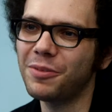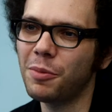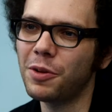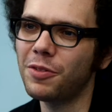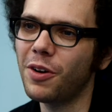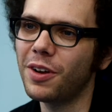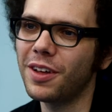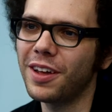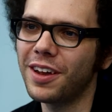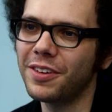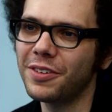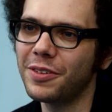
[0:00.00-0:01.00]
to when we wrote it
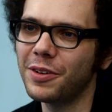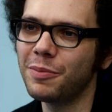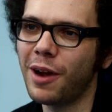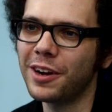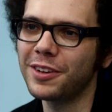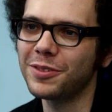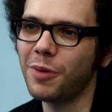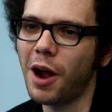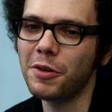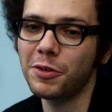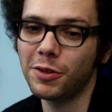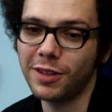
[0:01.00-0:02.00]
and it yeah. reminded us why
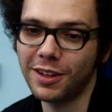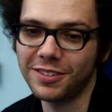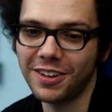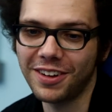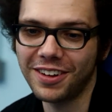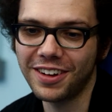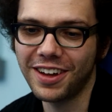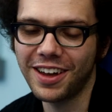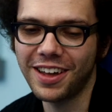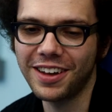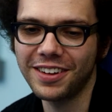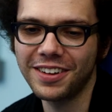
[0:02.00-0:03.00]
we wrote that song.
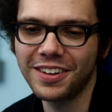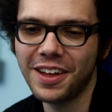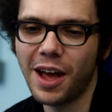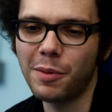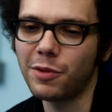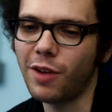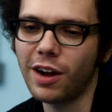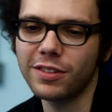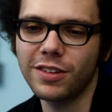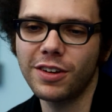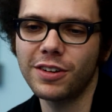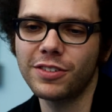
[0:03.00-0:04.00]
And I mean,
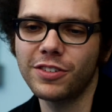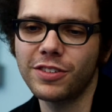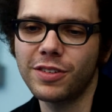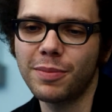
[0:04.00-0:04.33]
Rockstar is just